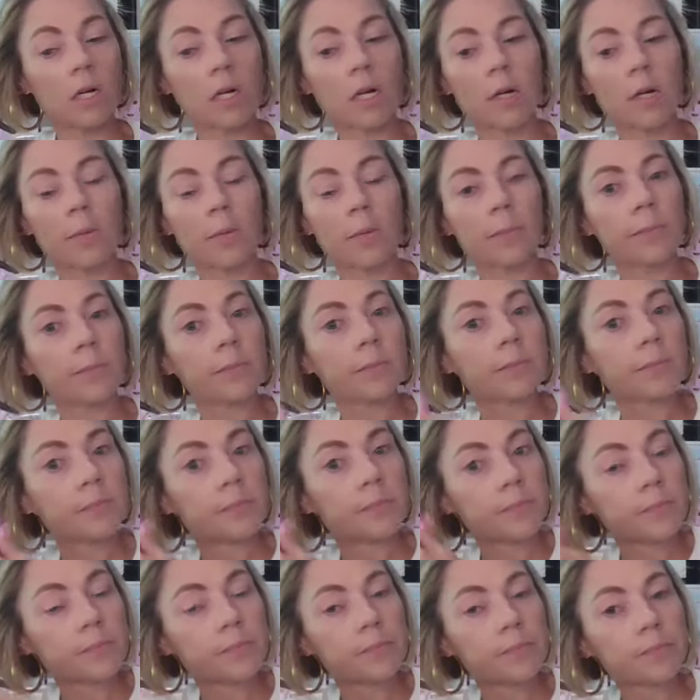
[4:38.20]
um,
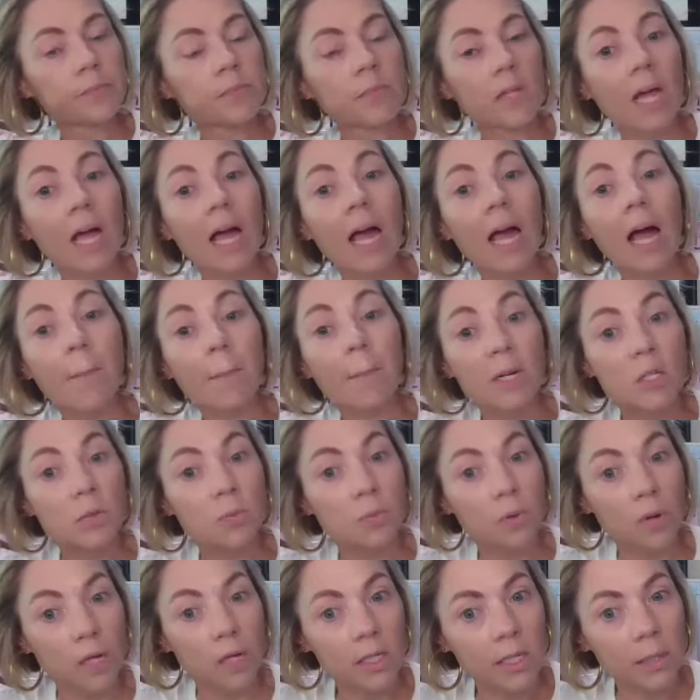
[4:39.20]
how
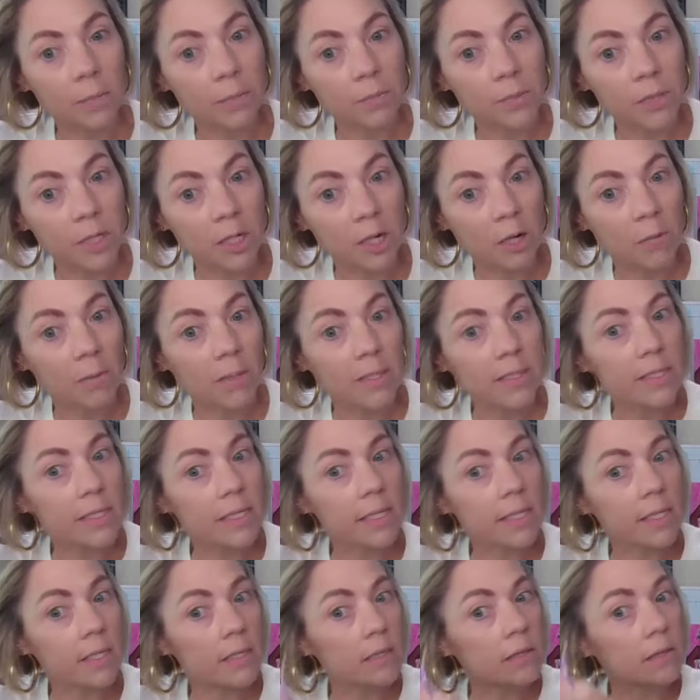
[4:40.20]
much product I'm putting on my
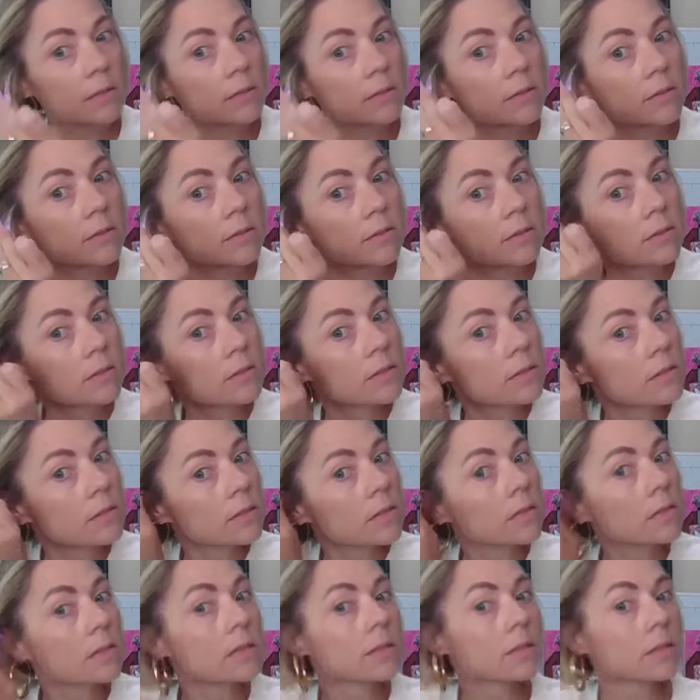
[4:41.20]
skin.
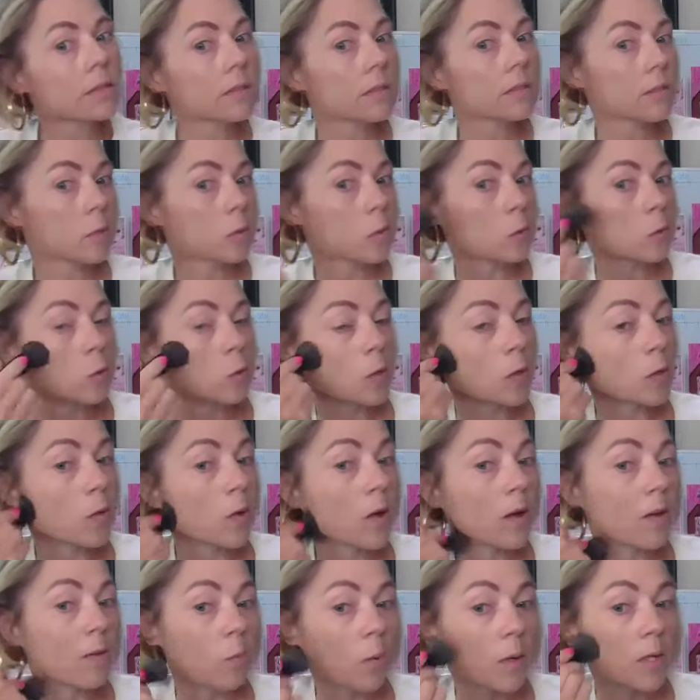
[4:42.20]
So I
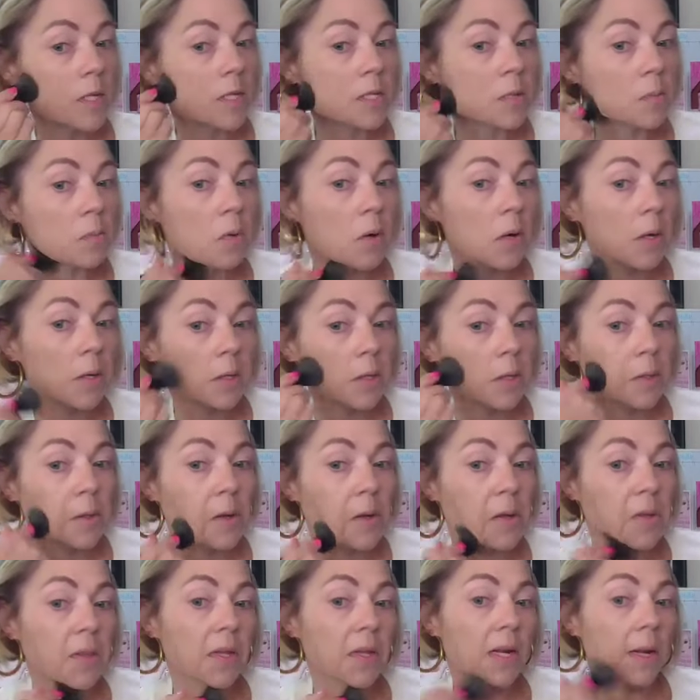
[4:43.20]
don't have wasted product.
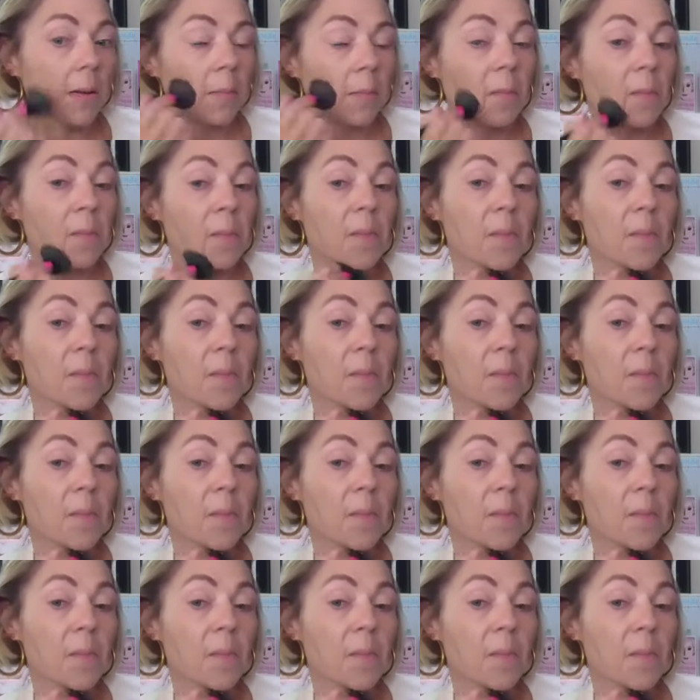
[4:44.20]
And then I